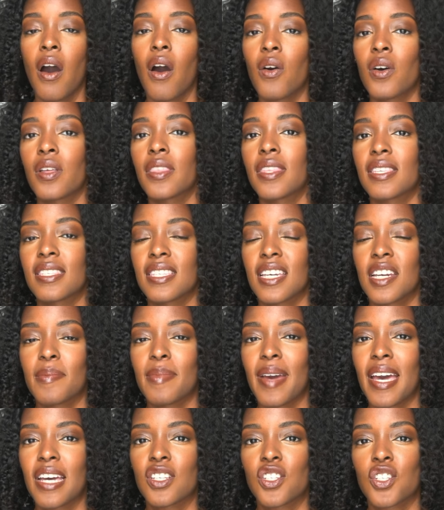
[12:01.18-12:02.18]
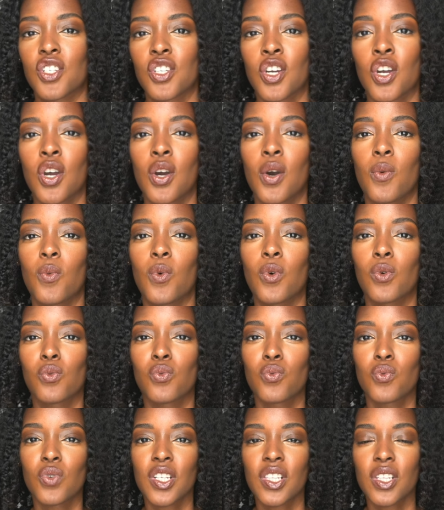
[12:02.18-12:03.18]
on the StairMaster will
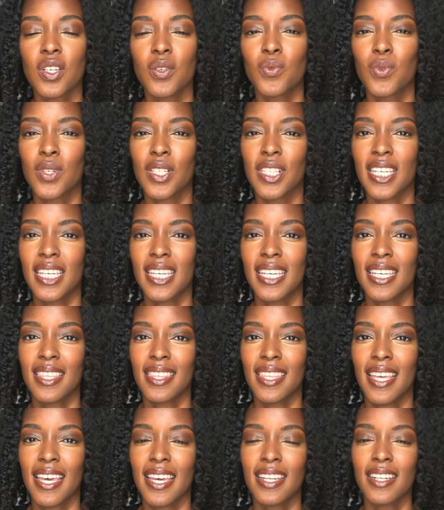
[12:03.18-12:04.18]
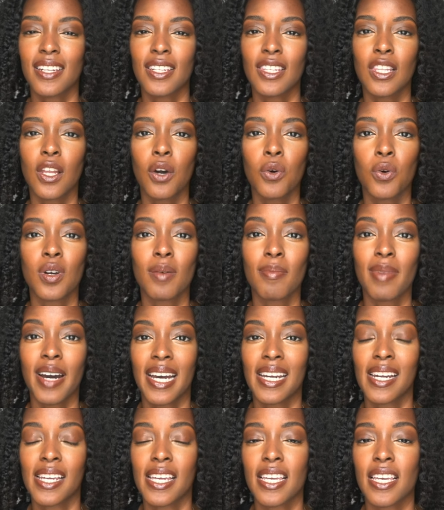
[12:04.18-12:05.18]
really, really get that lower
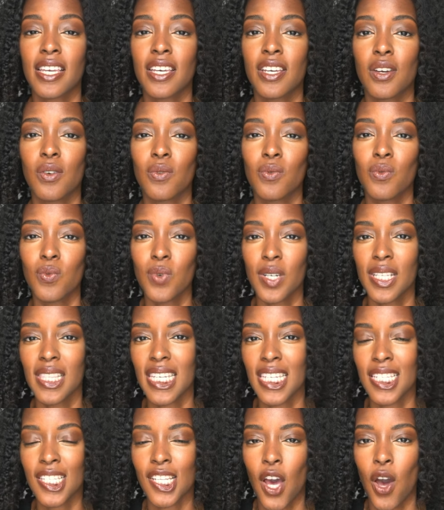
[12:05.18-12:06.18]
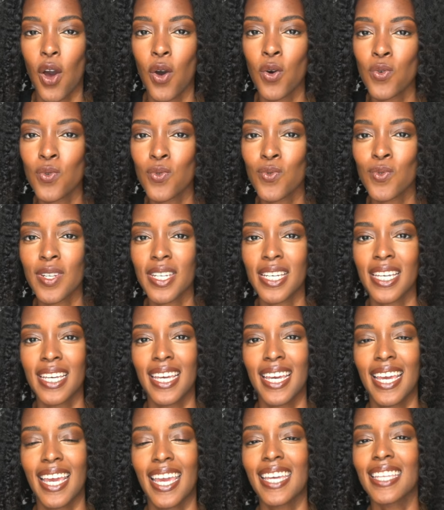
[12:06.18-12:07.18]
body really toned
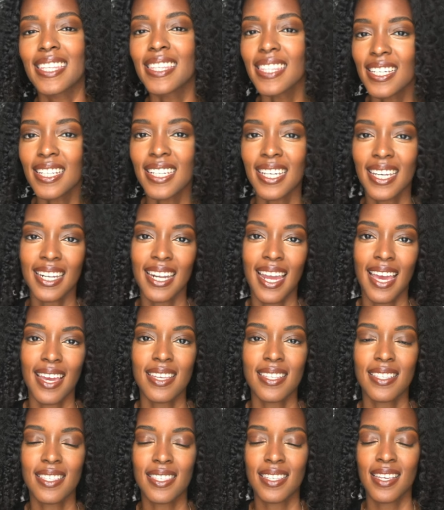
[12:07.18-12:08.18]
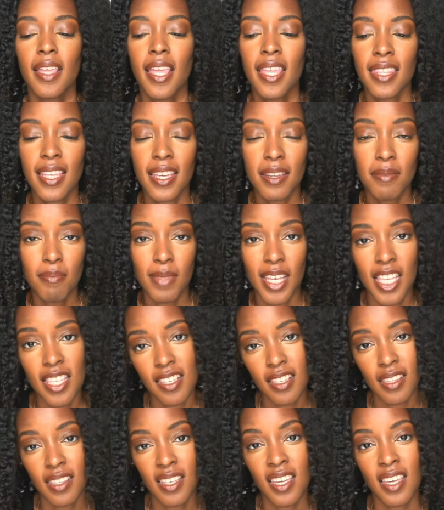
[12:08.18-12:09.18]
and looking nice. And then
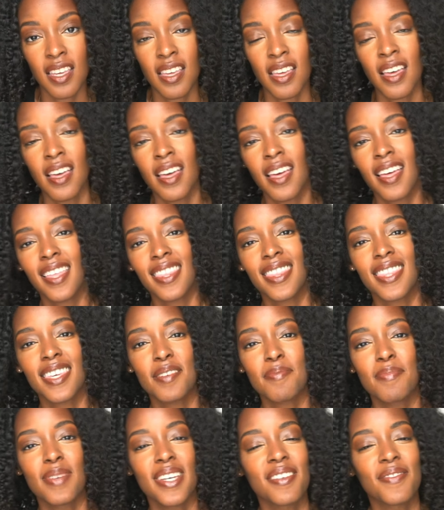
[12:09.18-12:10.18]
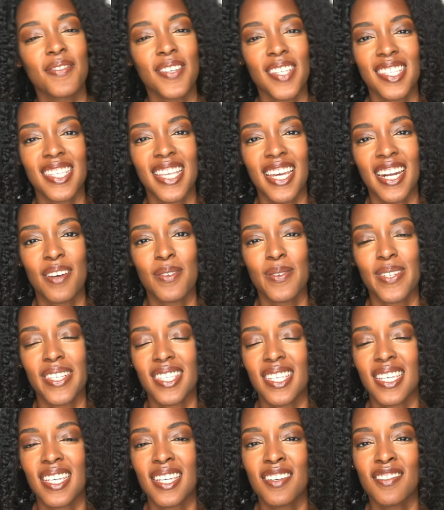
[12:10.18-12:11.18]
mentally, the benefits that I
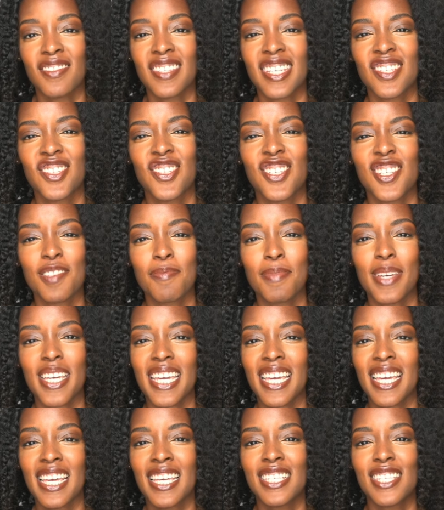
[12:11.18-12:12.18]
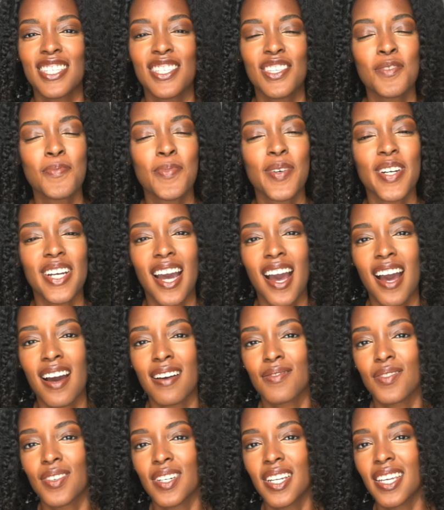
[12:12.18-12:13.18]
received is just being super
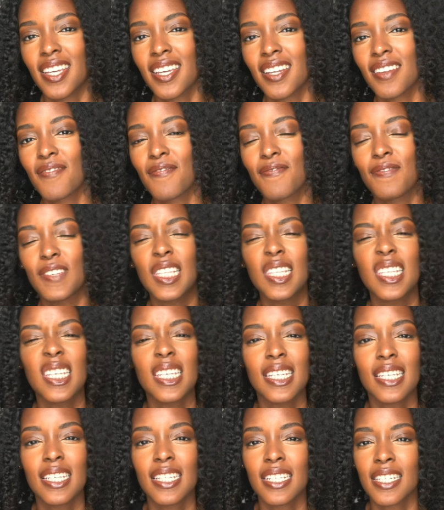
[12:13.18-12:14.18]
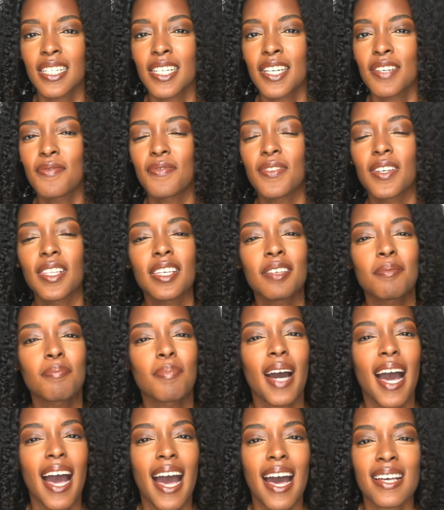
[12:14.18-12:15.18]
confident, feeling good, feeling
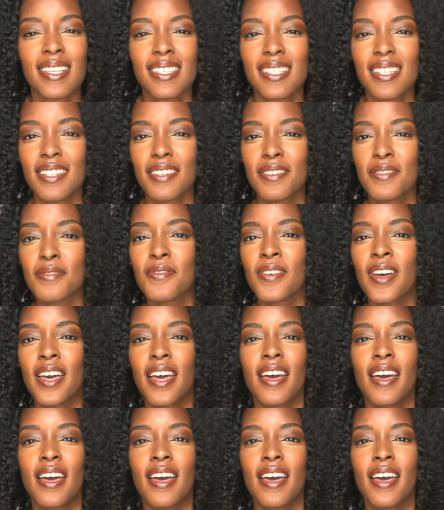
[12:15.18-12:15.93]
positive,